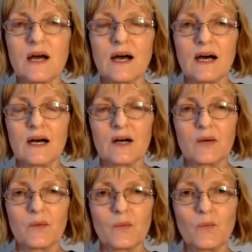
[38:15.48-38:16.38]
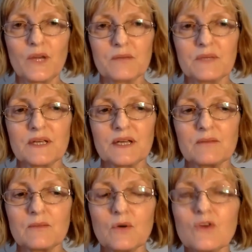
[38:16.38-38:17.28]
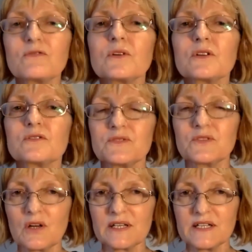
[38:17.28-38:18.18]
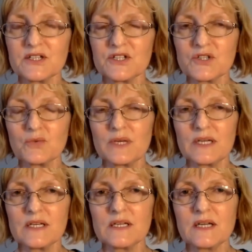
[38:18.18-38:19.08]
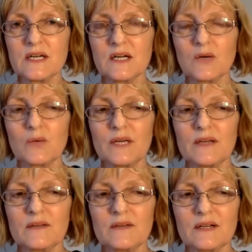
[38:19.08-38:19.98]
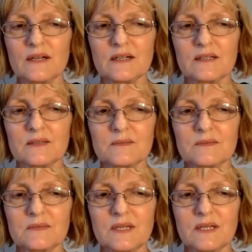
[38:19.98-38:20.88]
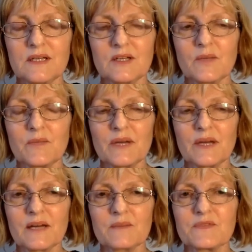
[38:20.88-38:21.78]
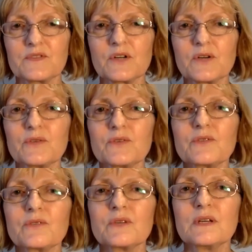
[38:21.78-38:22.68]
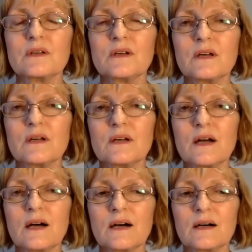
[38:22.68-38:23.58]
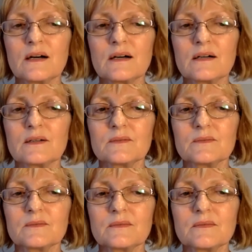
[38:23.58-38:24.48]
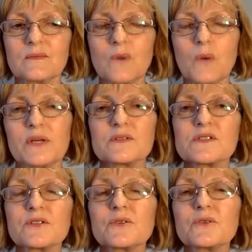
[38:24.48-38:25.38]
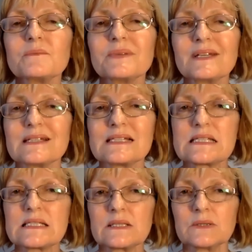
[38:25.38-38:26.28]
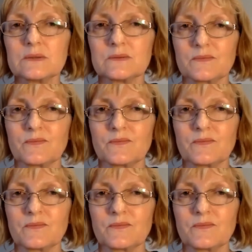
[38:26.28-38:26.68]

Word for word: Um, we can become more full of knowledge. We we um, perhaps don't, um, we're not so good at being still